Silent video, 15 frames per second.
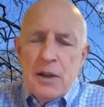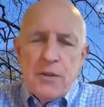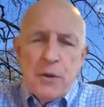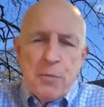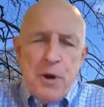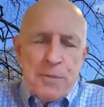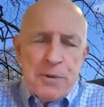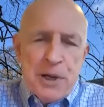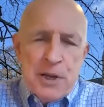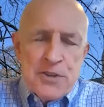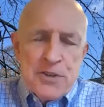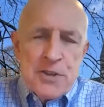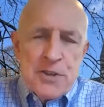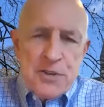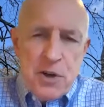The
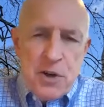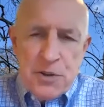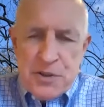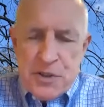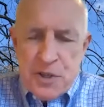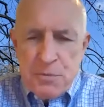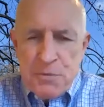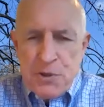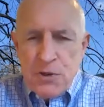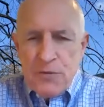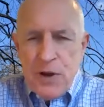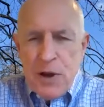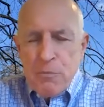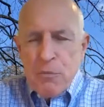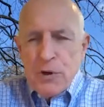population is on some sort of
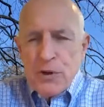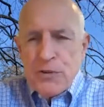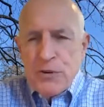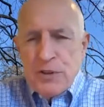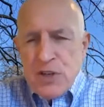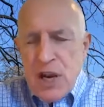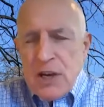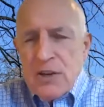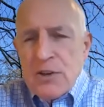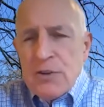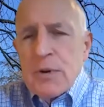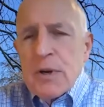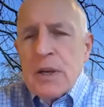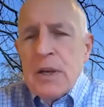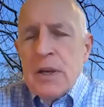upward
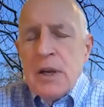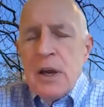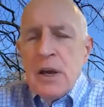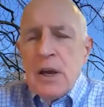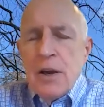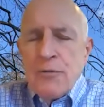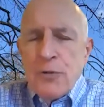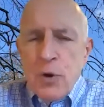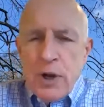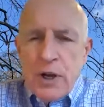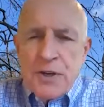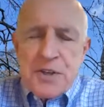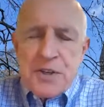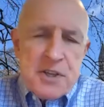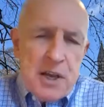trajectory. If you're
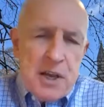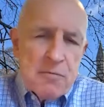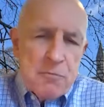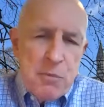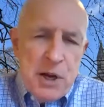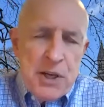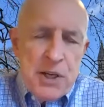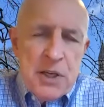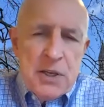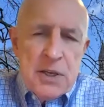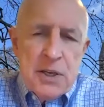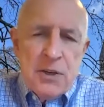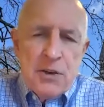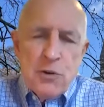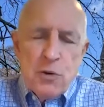going to save money
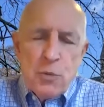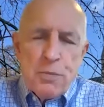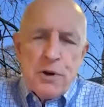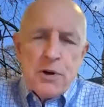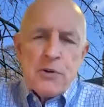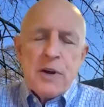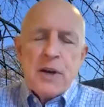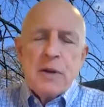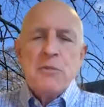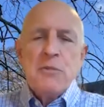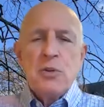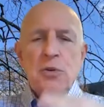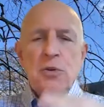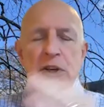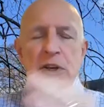in your program,
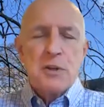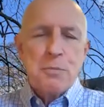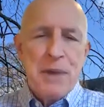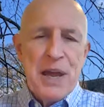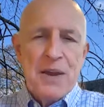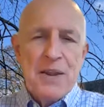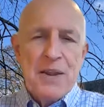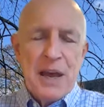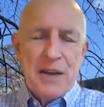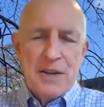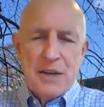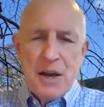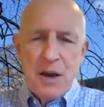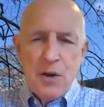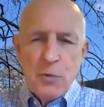you need to bend that
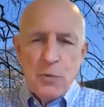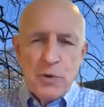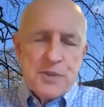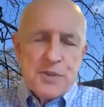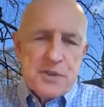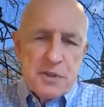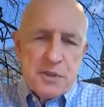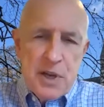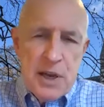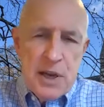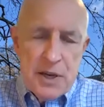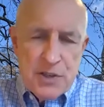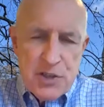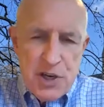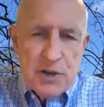downwards
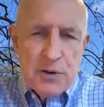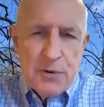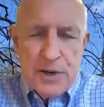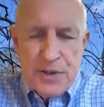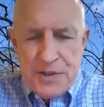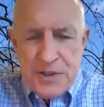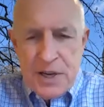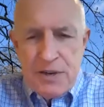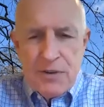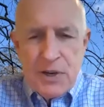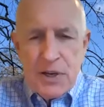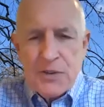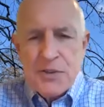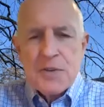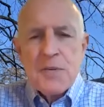and generate
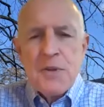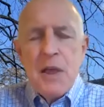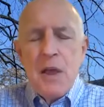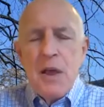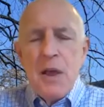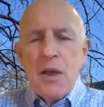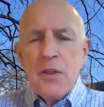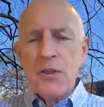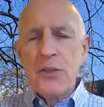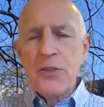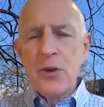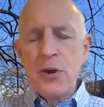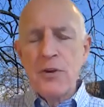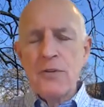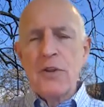savings. The
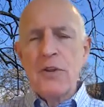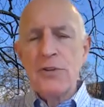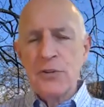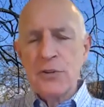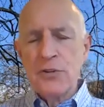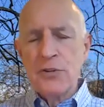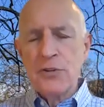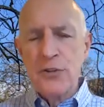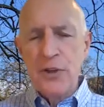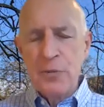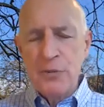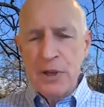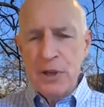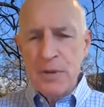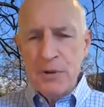third of these, and this is
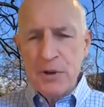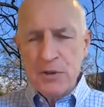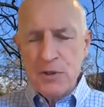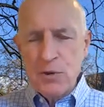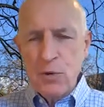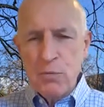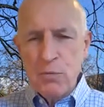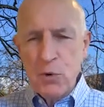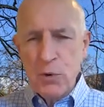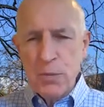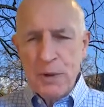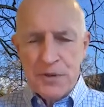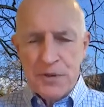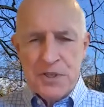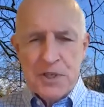something I'm going to talk more
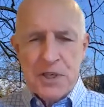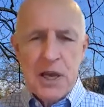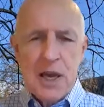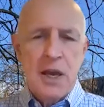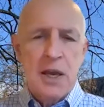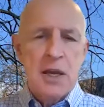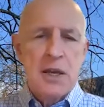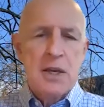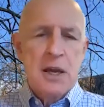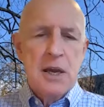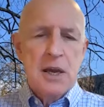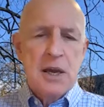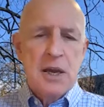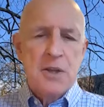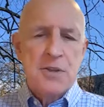about today,
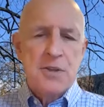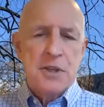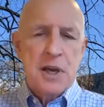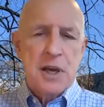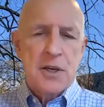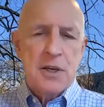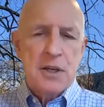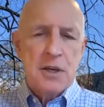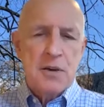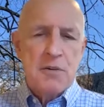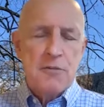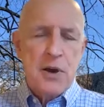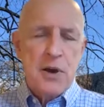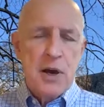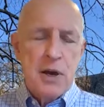is the idea of